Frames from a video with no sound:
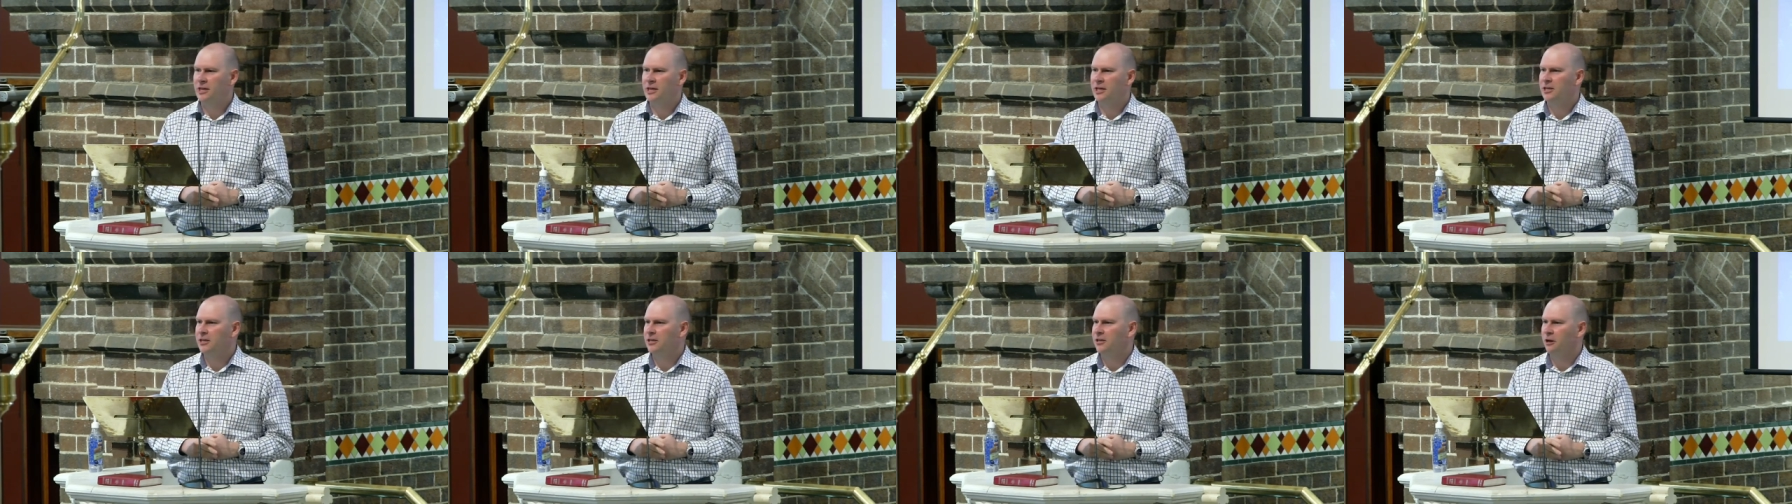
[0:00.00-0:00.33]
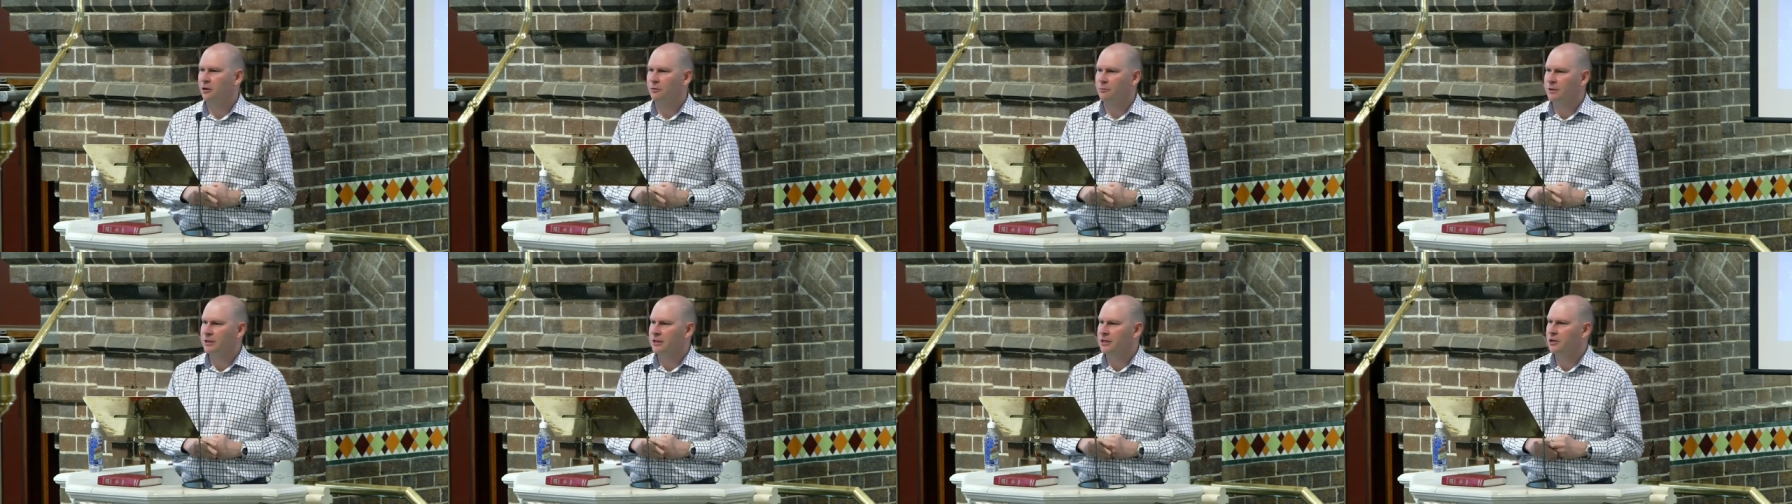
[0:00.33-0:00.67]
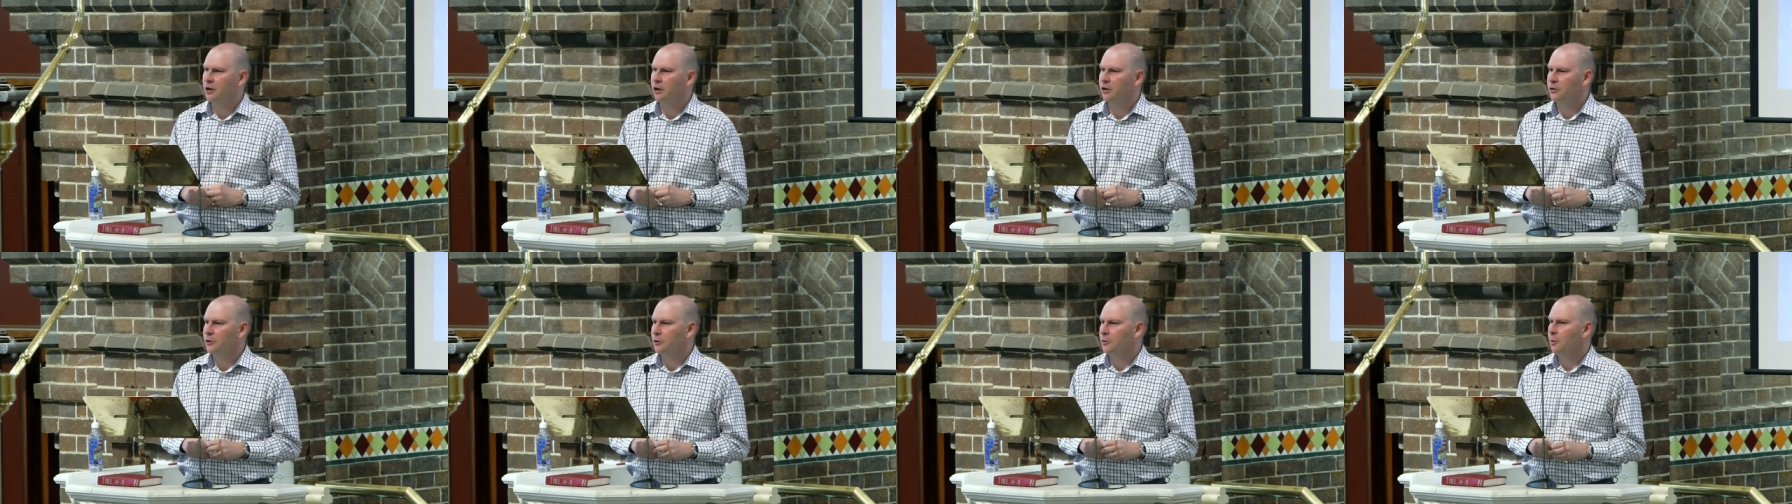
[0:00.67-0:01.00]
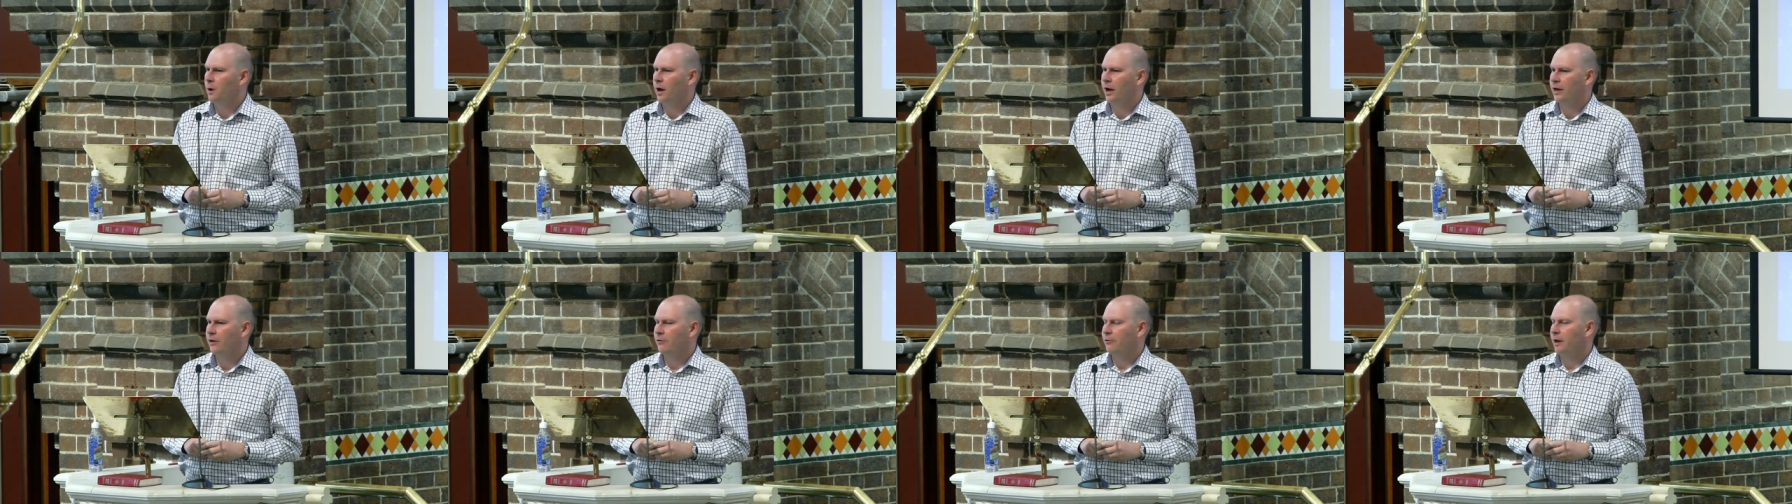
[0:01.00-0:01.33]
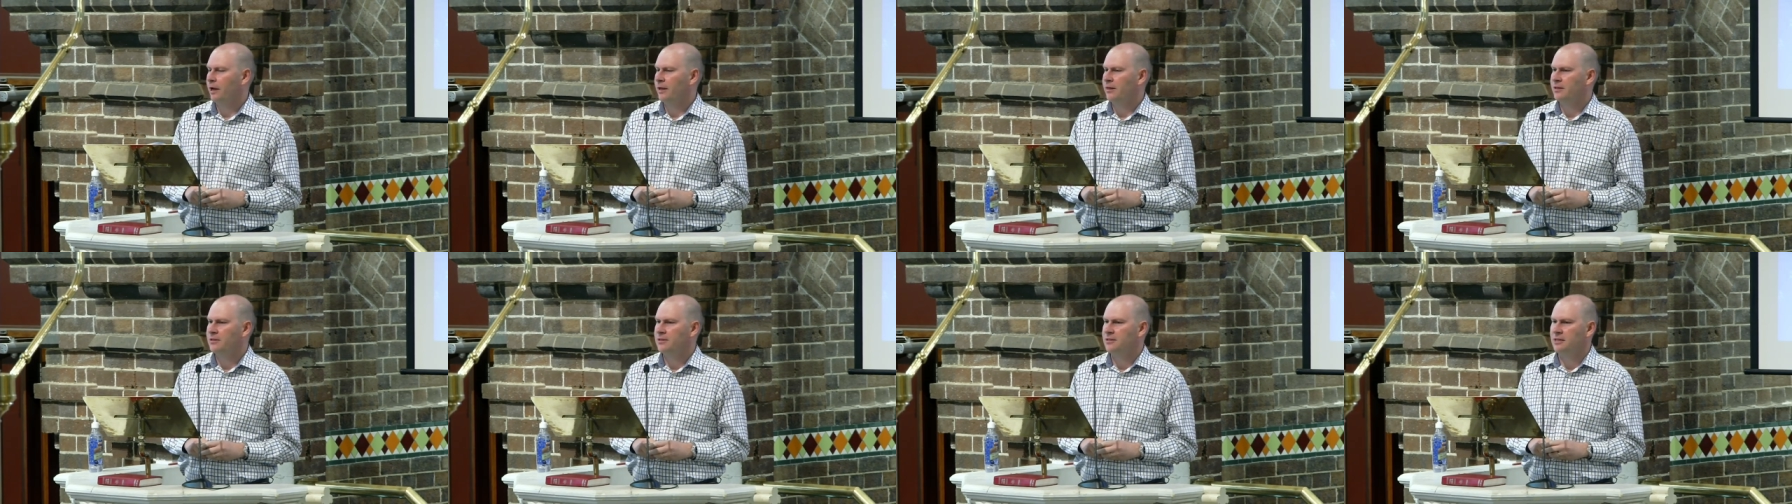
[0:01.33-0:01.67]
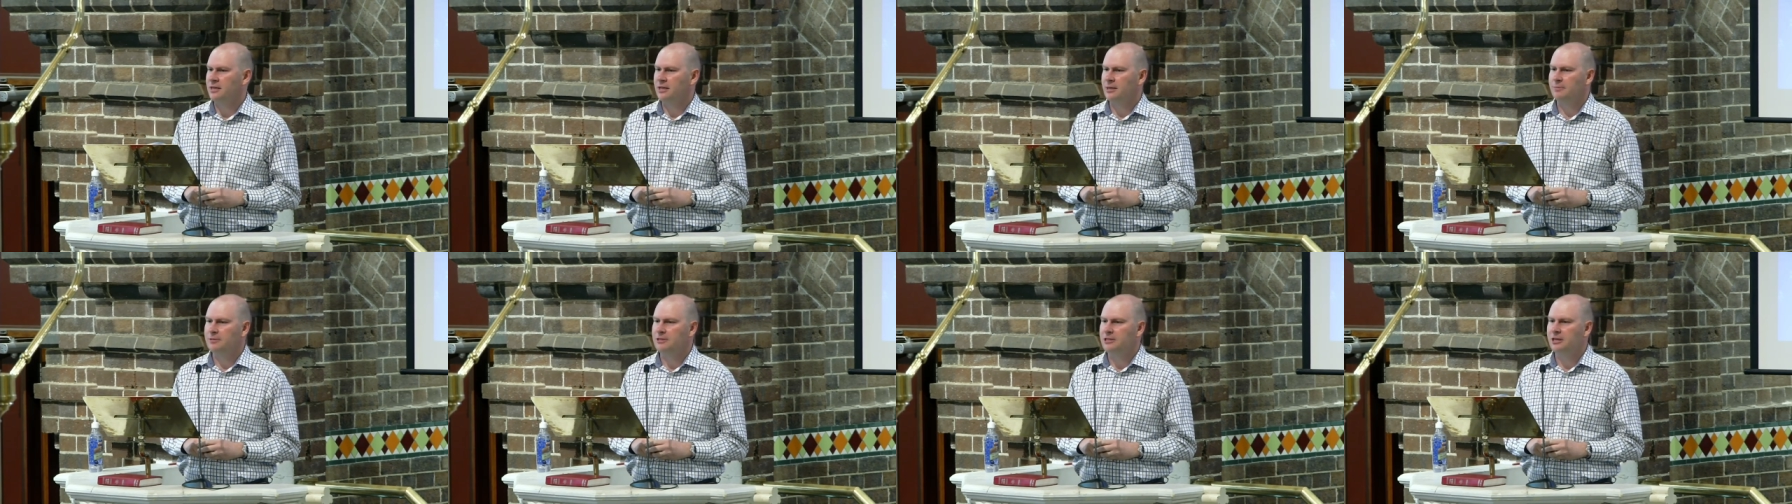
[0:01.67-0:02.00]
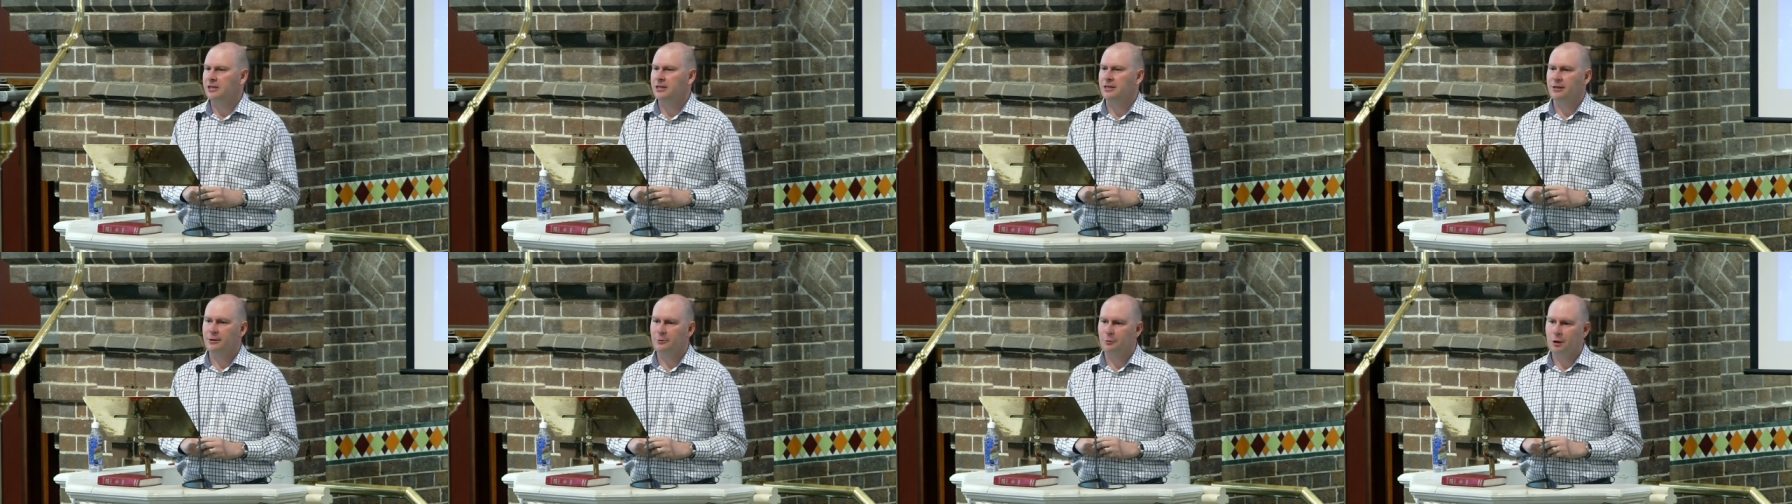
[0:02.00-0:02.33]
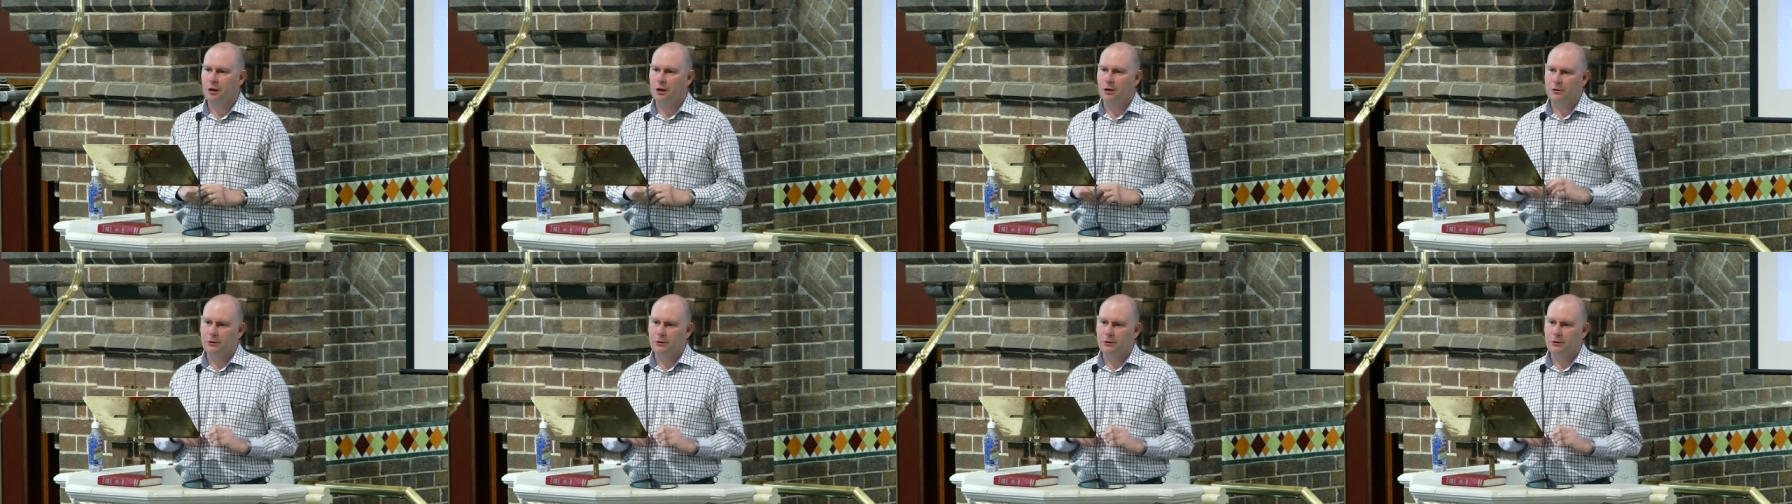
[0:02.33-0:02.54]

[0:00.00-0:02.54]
you don't really know your way around the city particularly well,